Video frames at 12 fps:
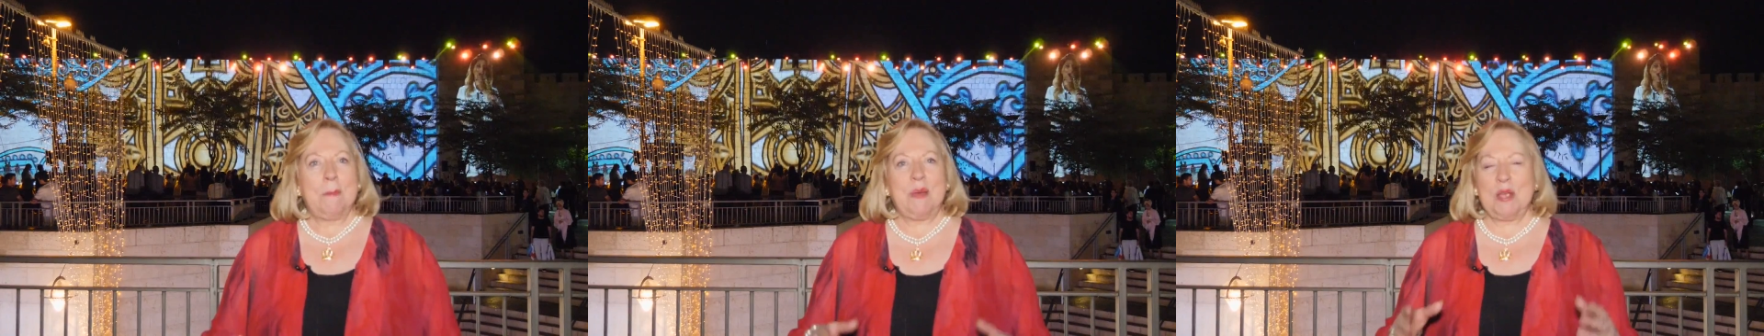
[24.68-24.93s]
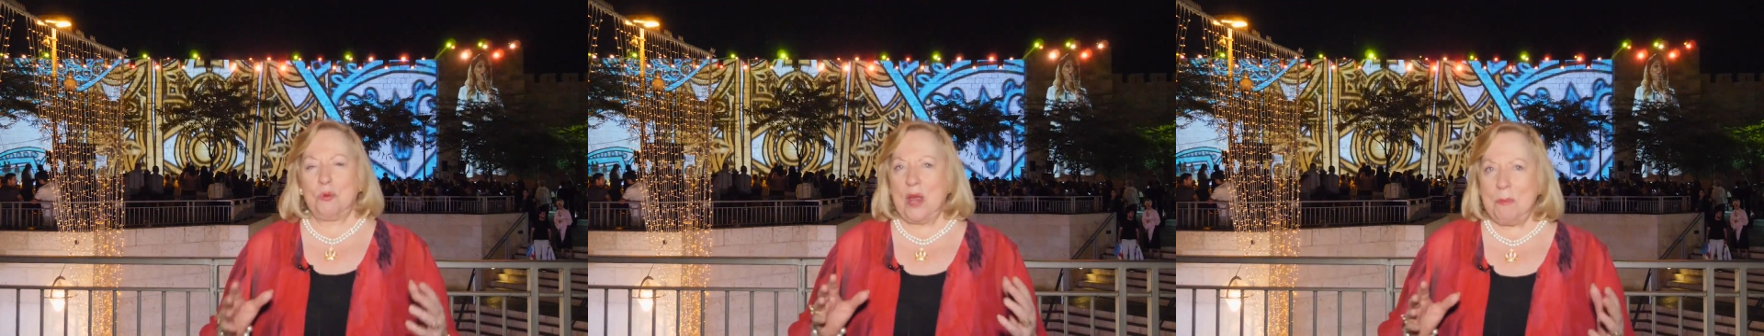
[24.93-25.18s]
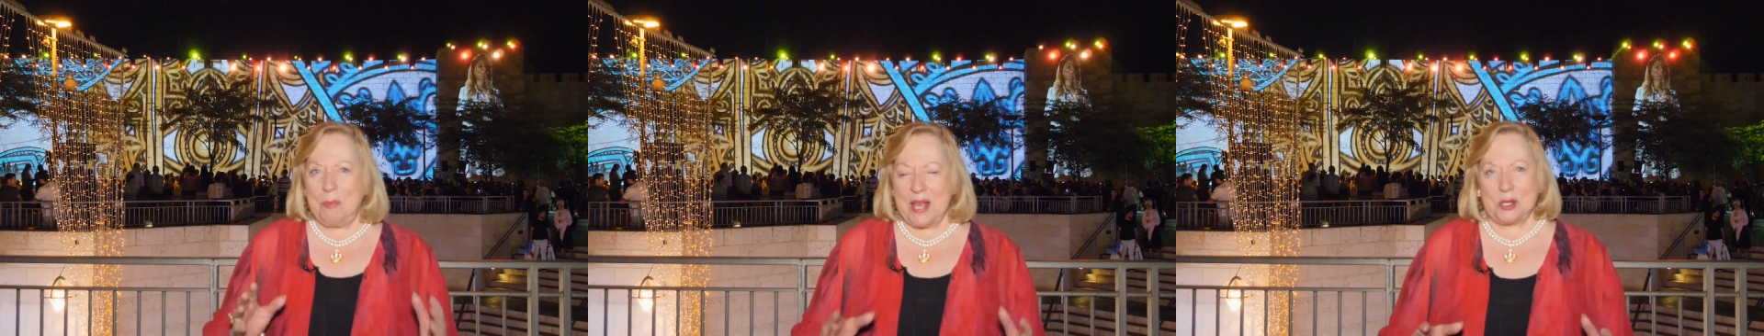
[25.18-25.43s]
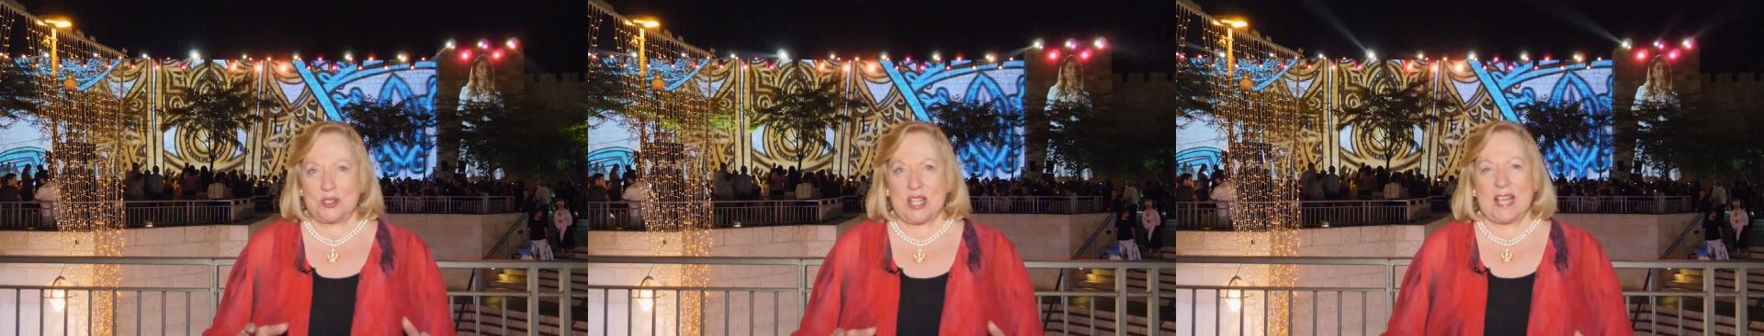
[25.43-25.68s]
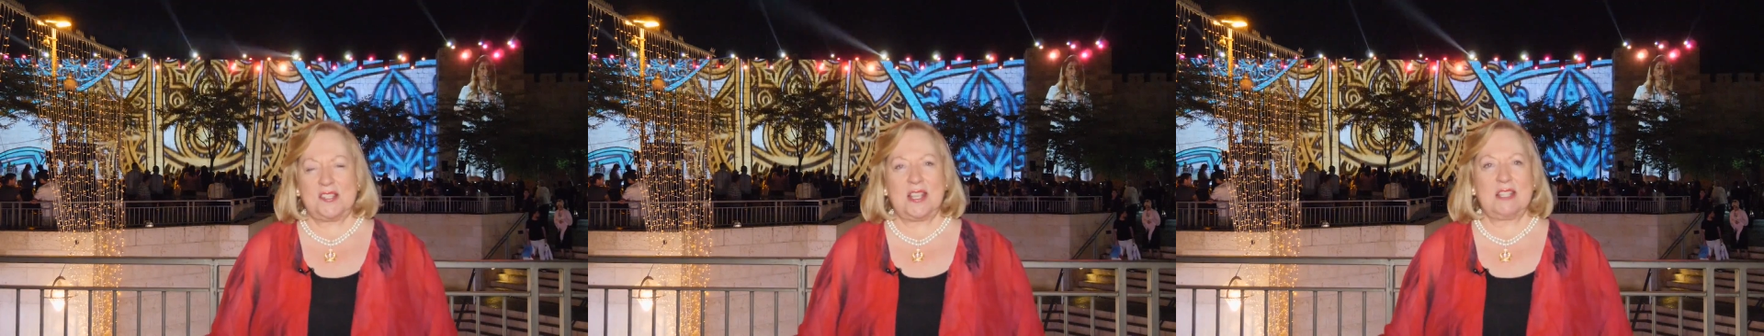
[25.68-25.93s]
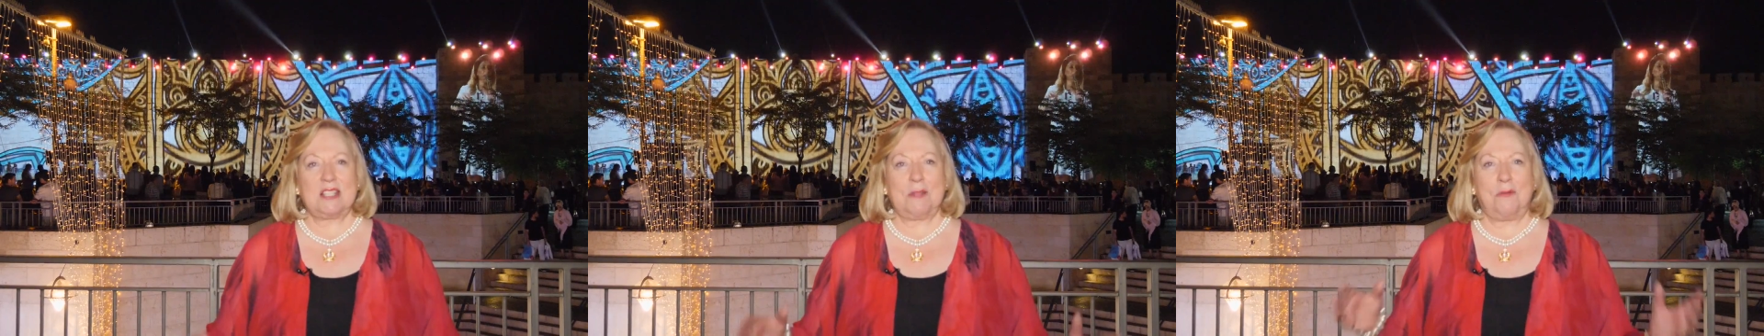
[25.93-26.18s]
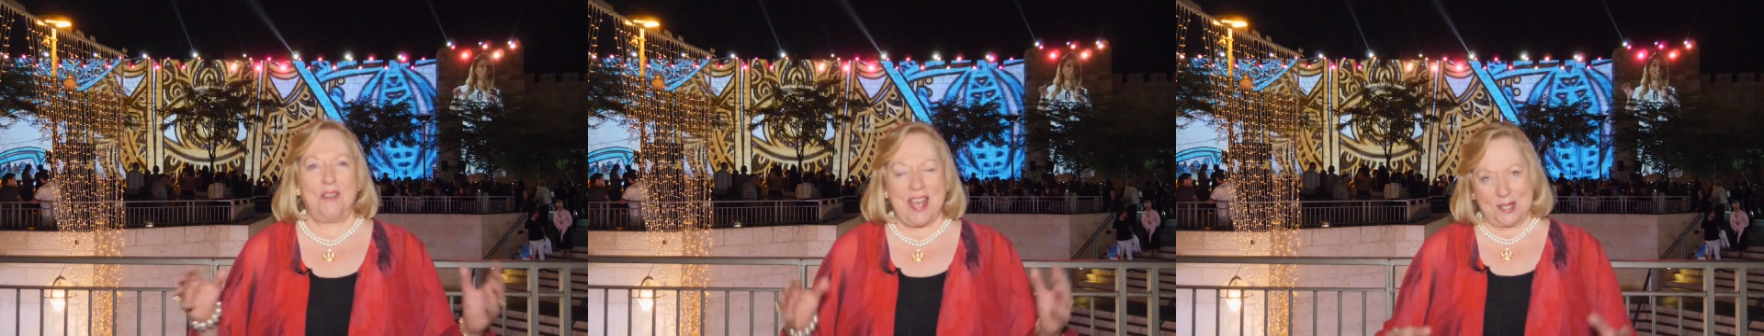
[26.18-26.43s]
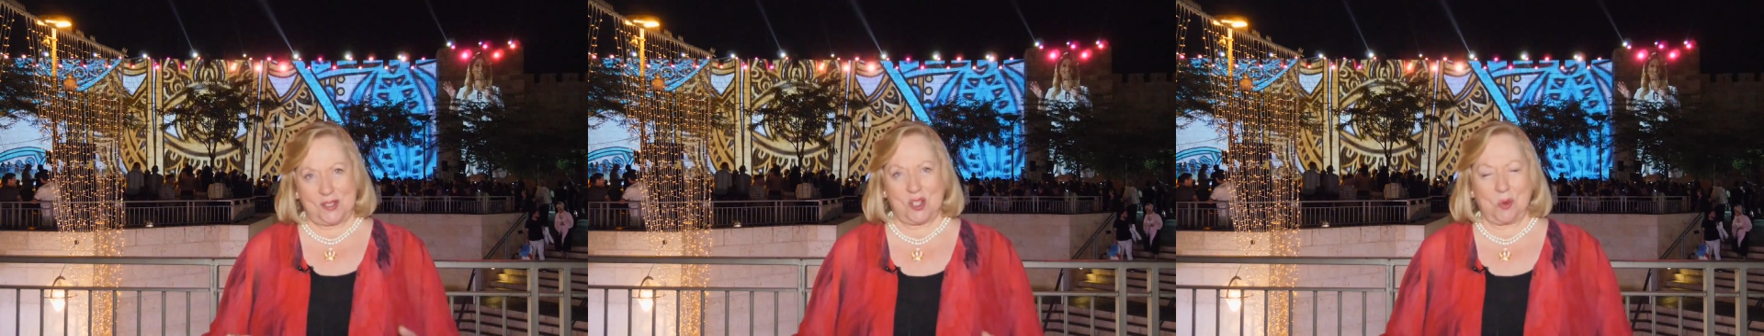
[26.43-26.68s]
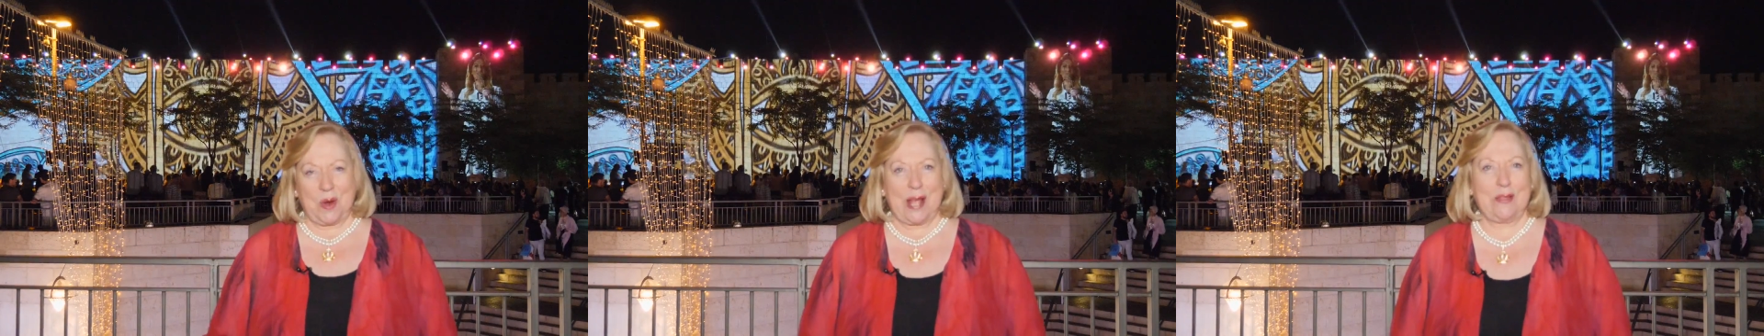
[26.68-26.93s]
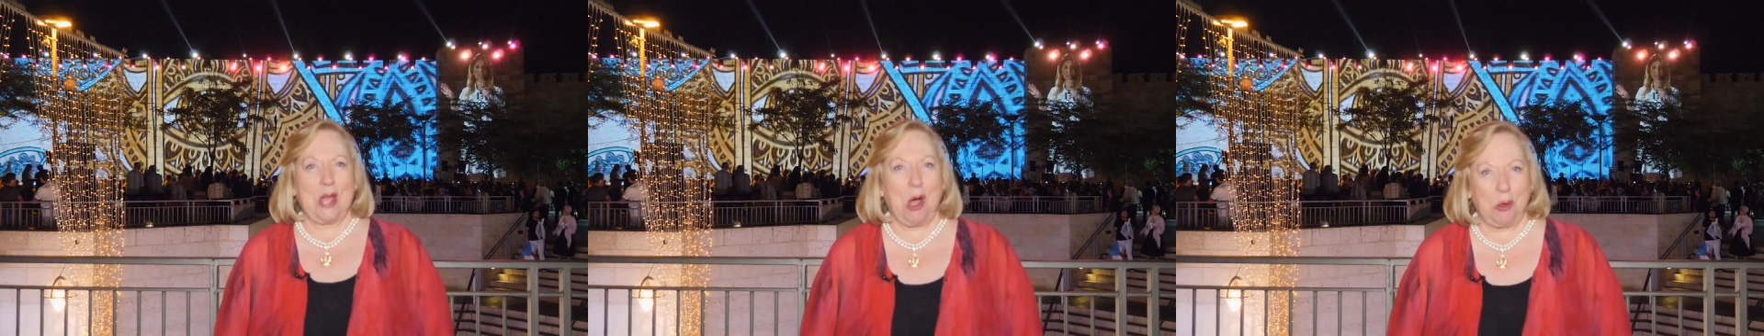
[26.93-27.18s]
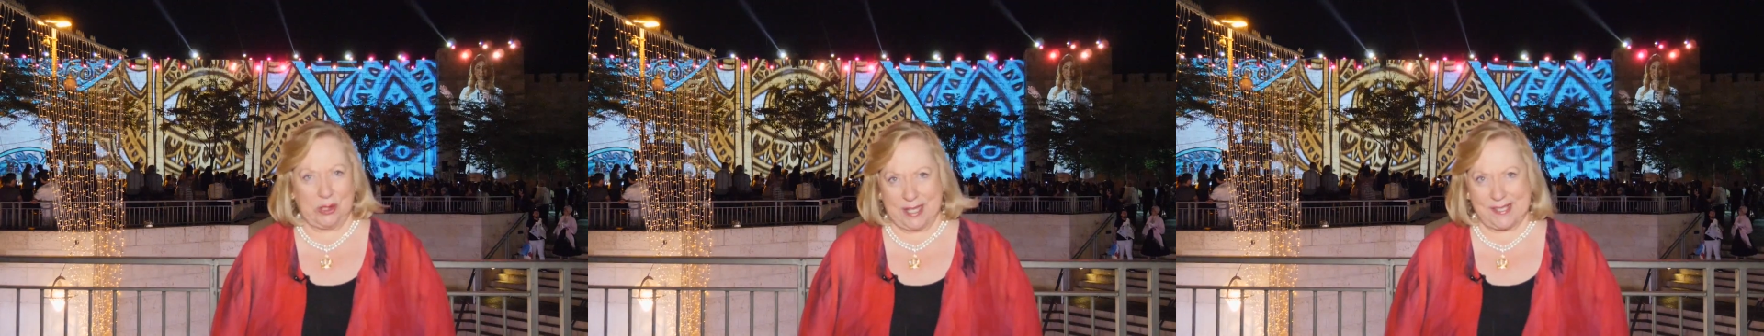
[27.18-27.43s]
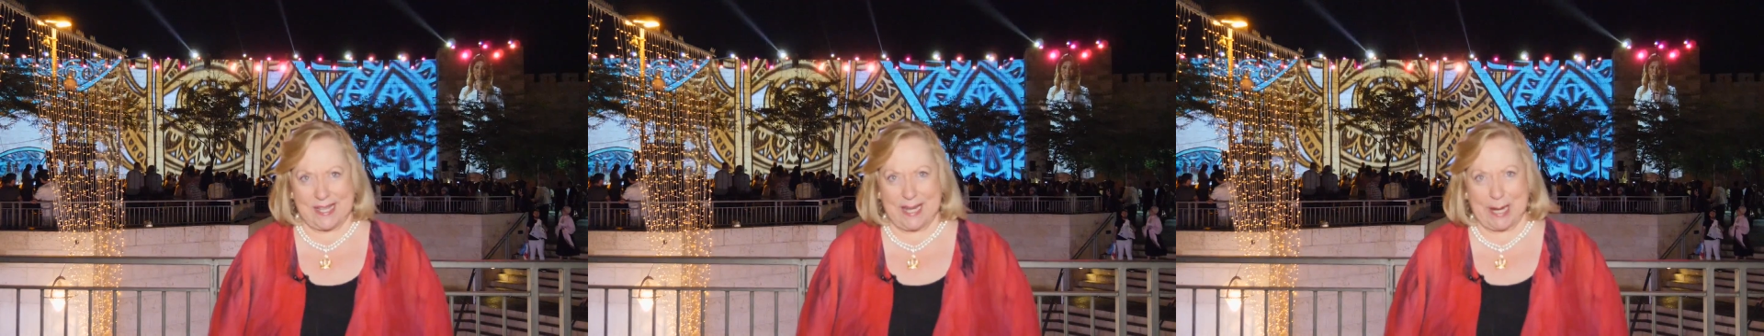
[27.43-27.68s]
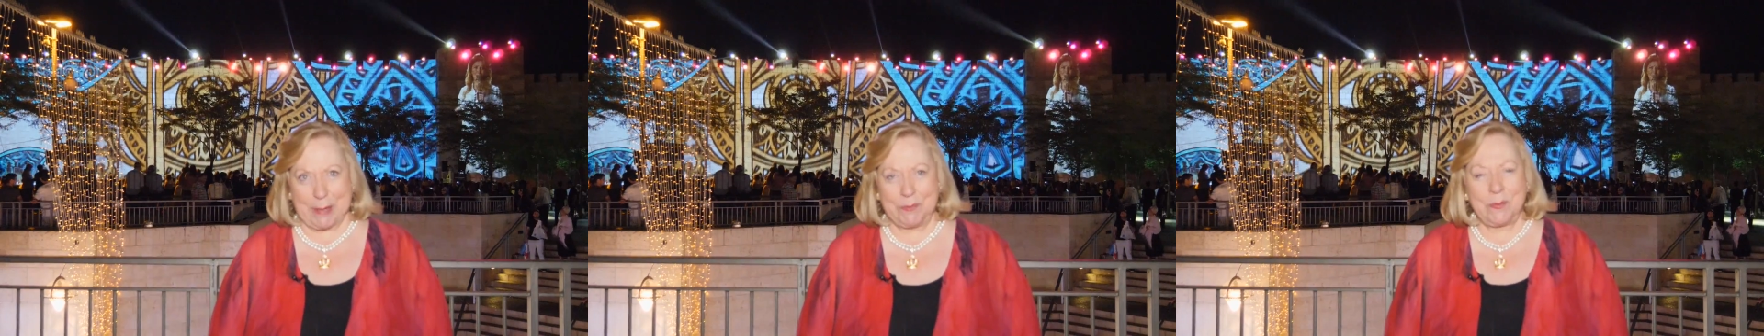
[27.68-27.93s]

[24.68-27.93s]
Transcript: be rebuilt as a defense around the holy city.